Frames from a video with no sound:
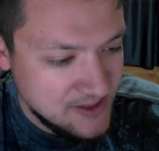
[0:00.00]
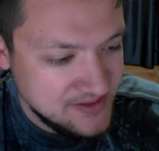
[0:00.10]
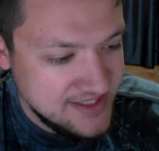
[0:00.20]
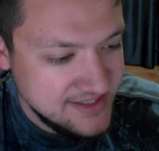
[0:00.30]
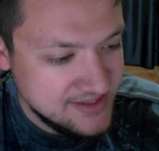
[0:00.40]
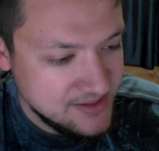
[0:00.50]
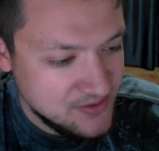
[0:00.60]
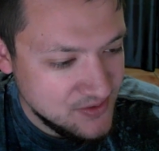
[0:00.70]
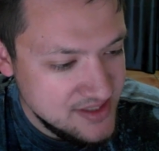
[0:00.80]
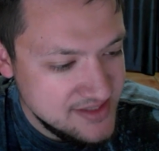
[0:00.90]
would take the
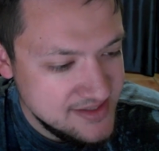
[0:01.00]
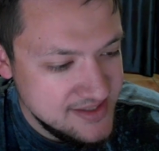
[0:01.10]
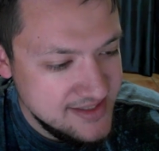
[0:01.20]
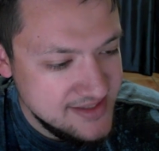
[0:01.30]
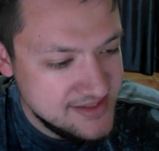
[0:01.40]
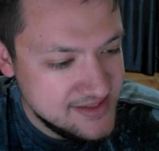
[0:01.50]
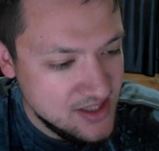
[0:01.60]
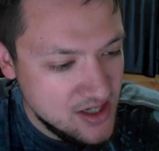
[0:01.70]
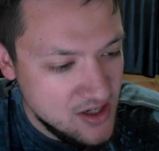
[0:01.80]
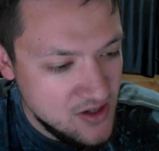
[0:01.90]
Grizzlies
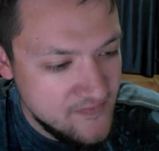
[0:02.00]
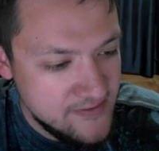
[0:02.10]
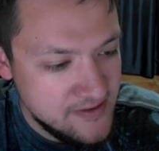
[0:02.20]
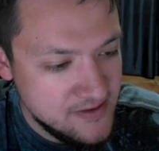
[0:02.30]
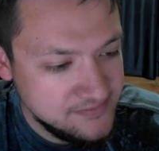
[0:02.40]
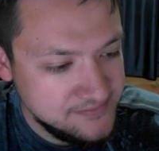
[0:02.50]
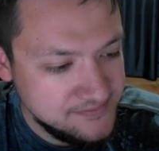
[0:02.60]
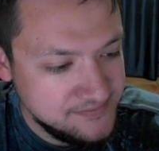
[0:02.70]
over